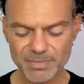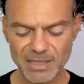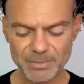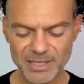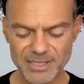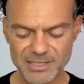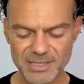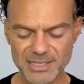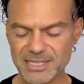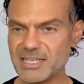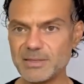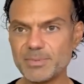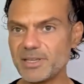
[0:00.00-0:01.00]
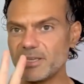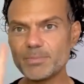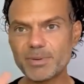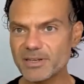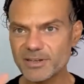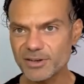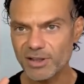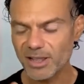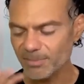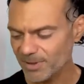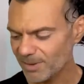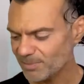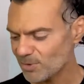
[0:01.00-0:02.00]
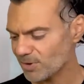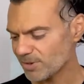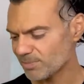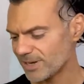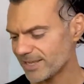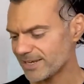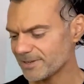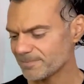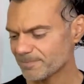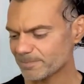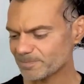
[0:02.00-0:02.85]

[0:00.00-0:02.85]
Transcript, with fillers: maybe it's an EDP, but you know I'm I'm not complaining.